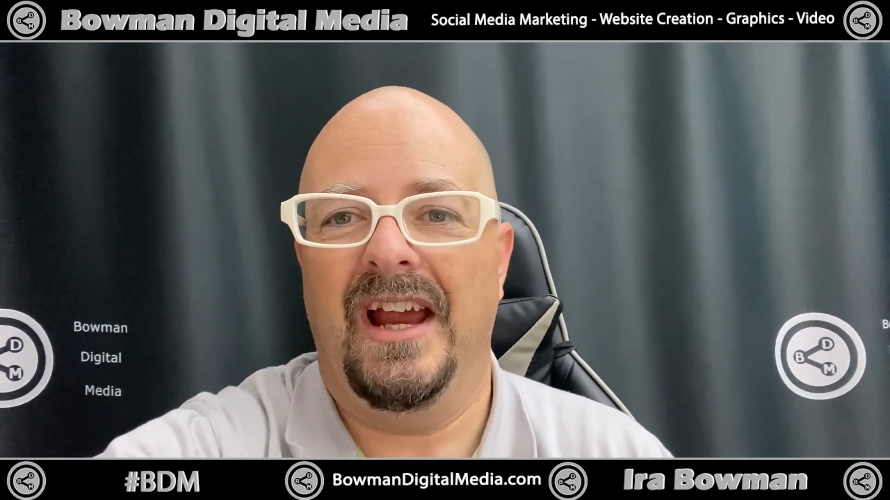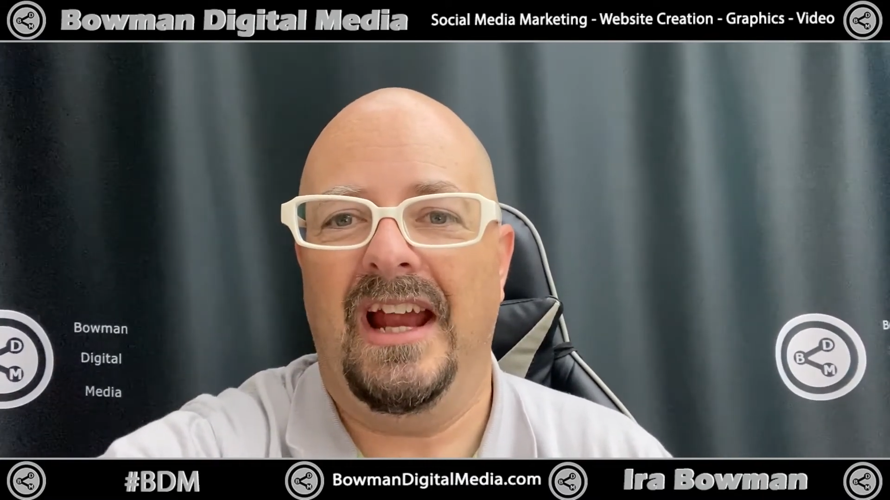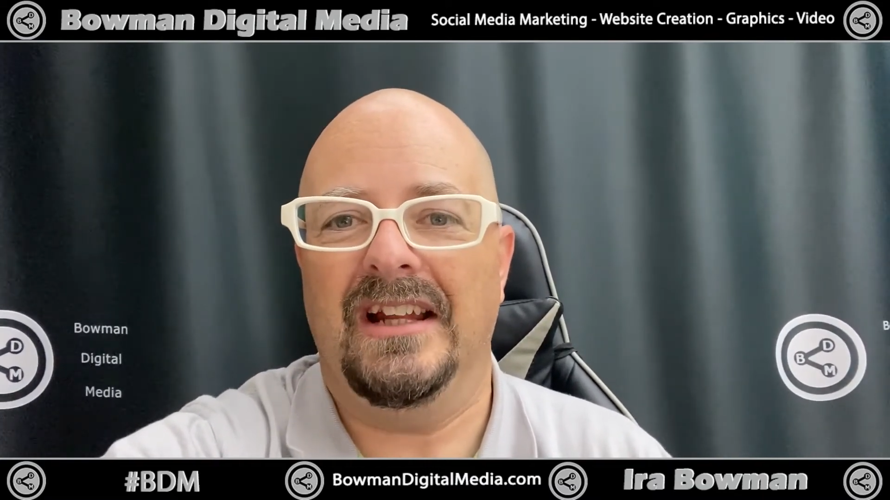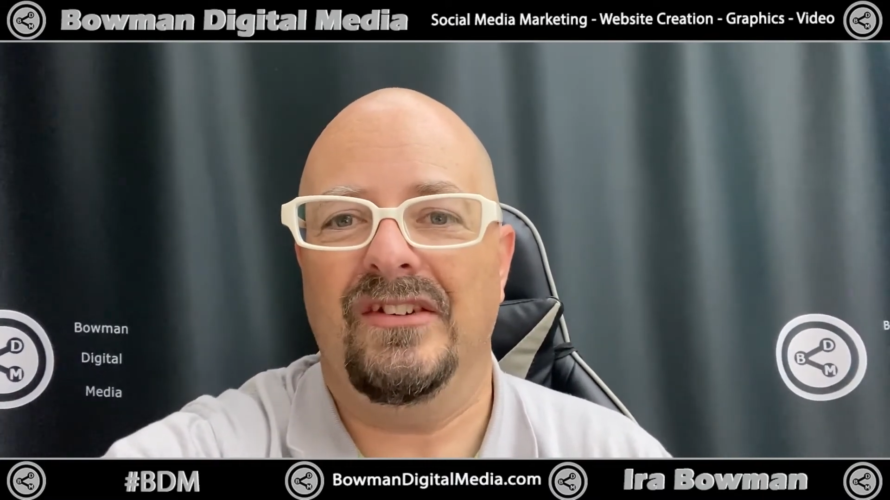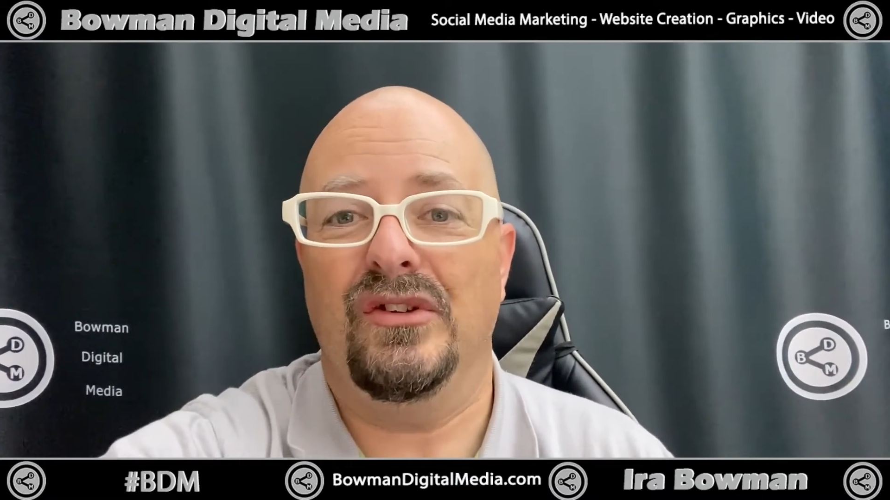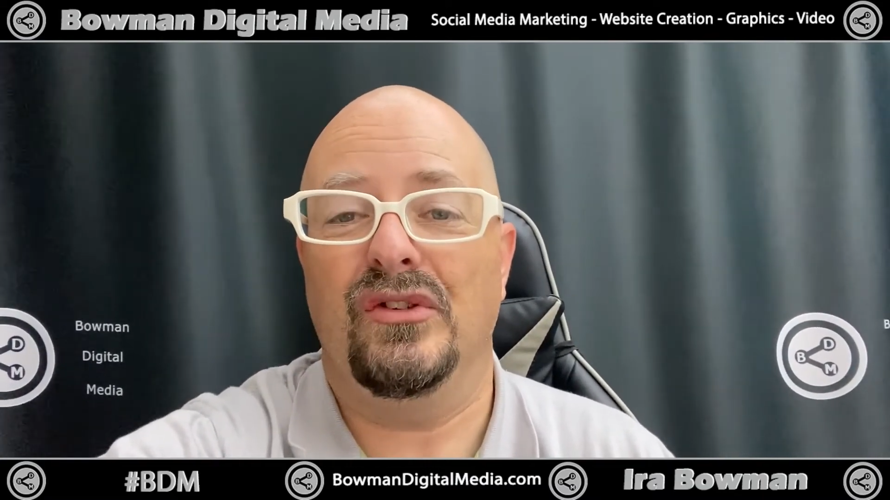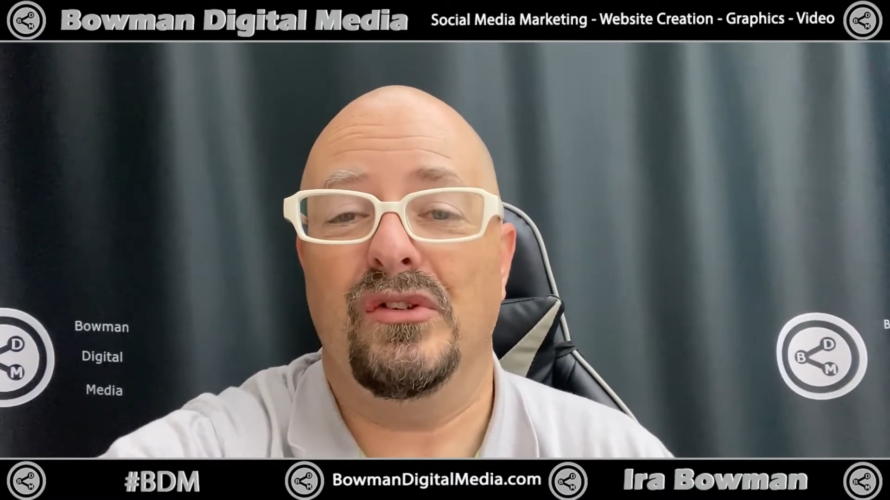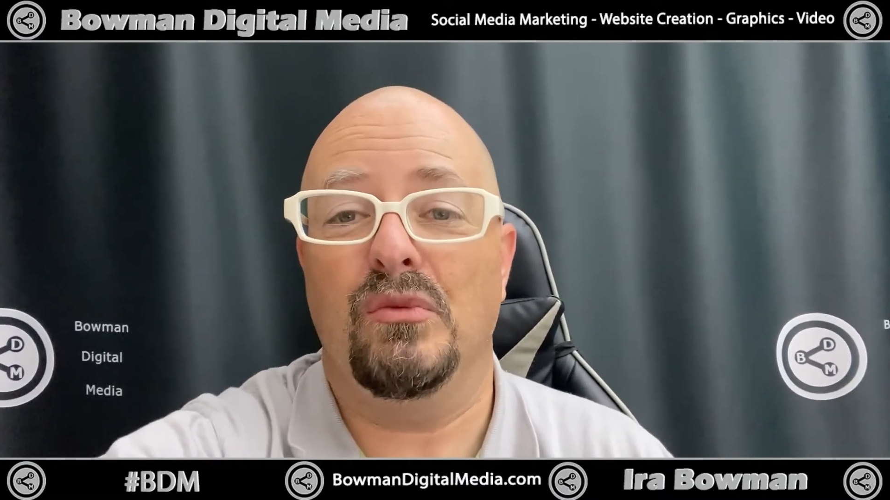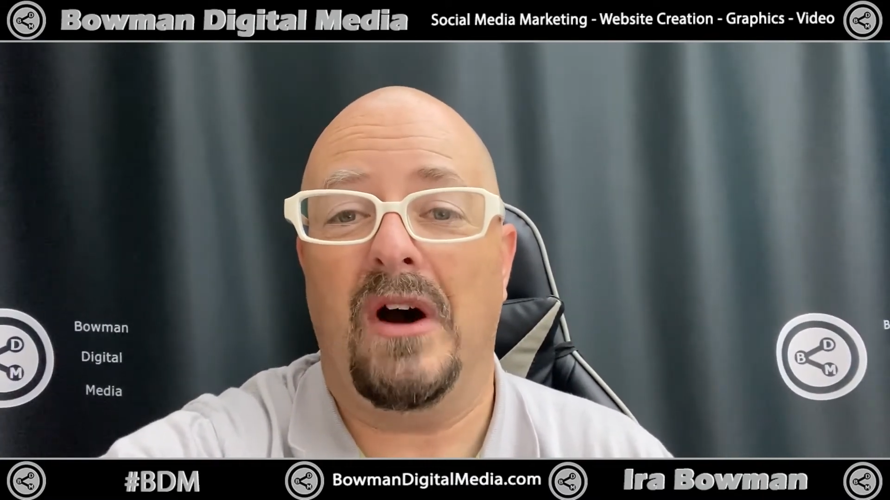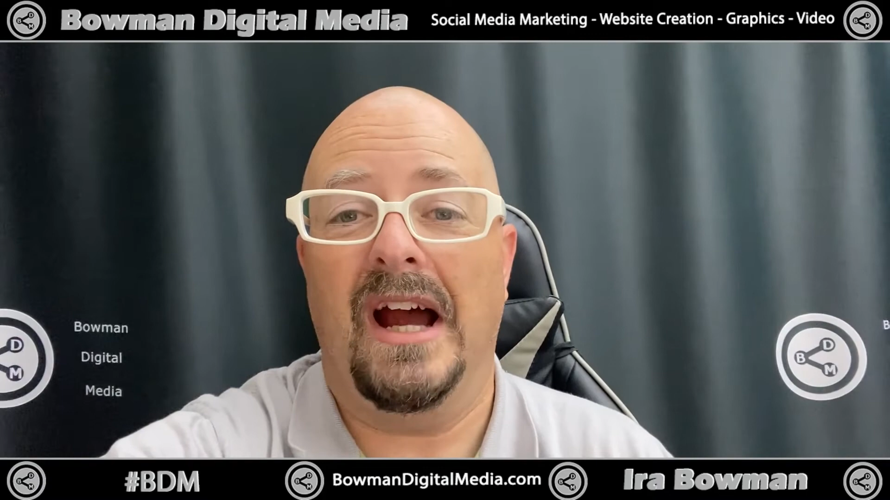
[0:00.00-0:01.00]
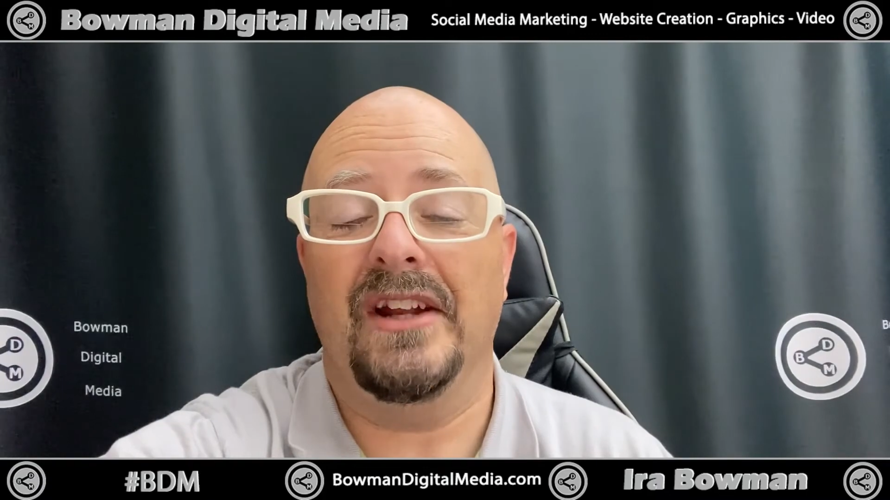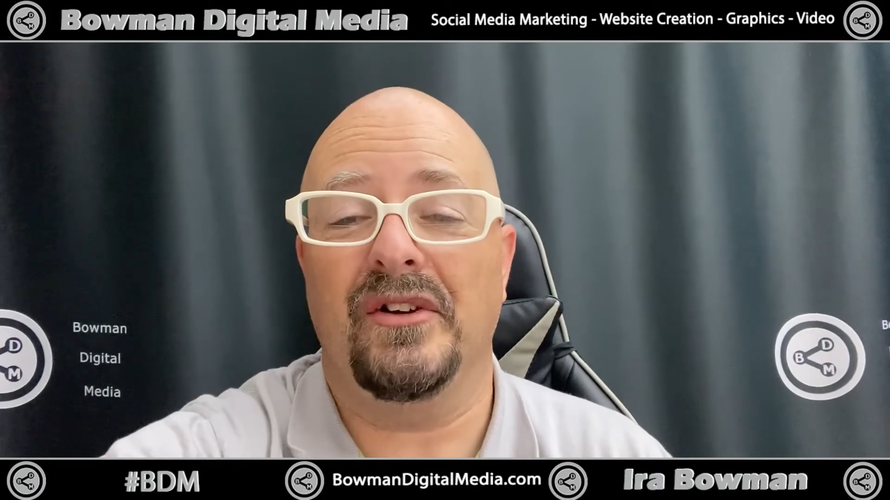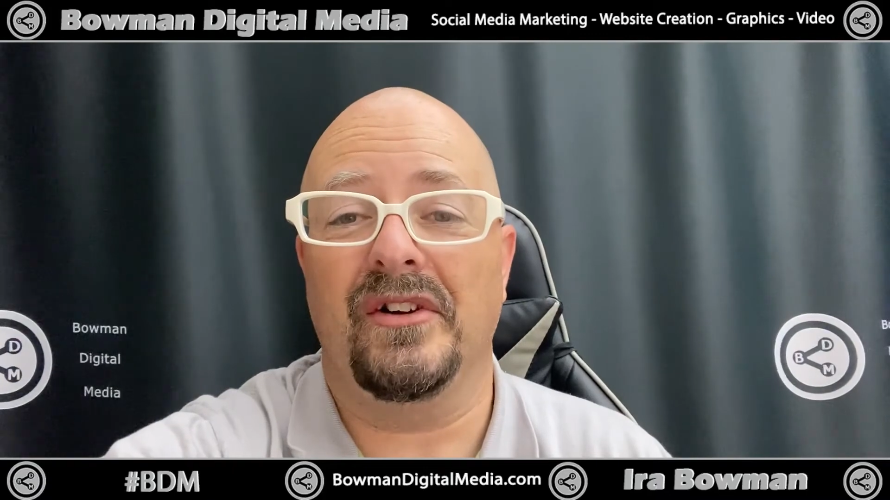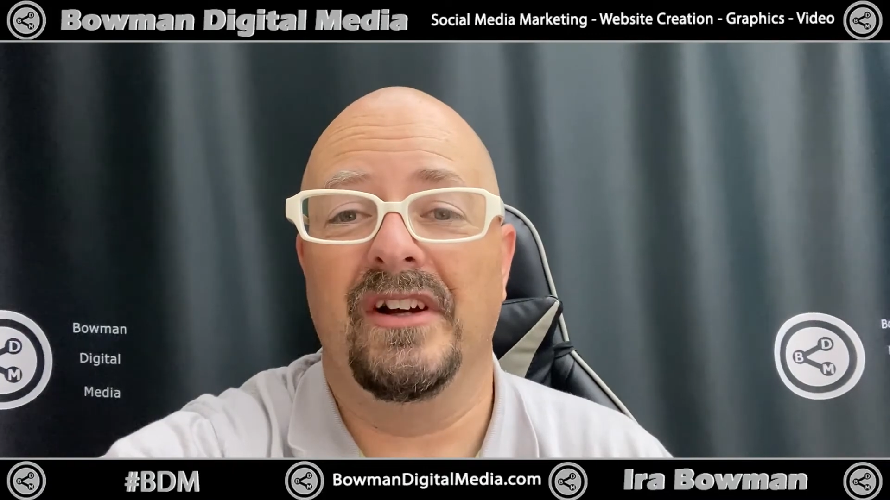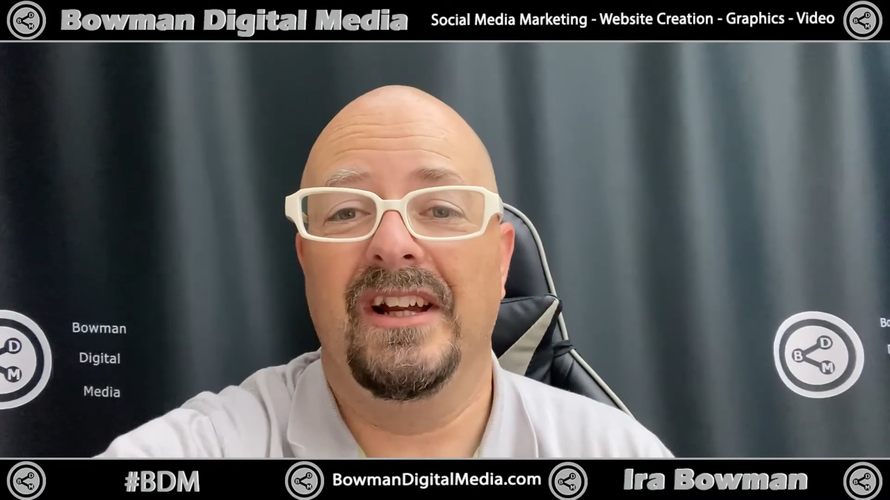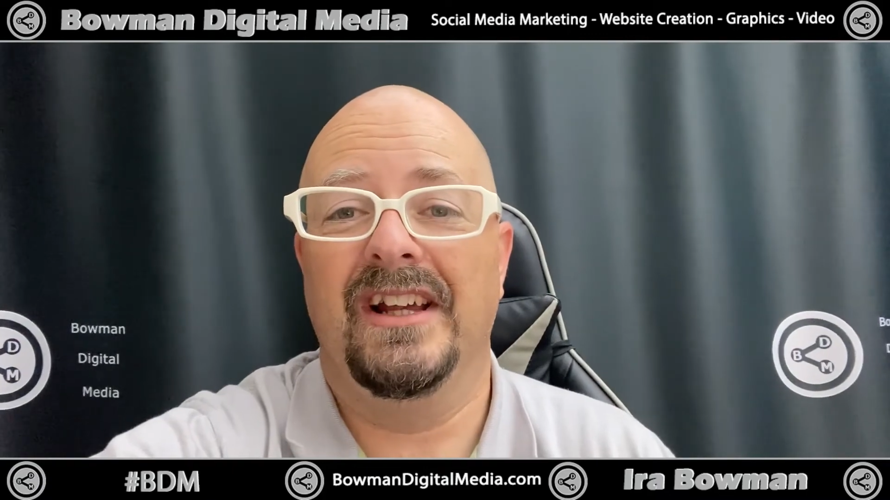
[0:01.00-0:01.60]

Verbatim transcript: and it's usually wider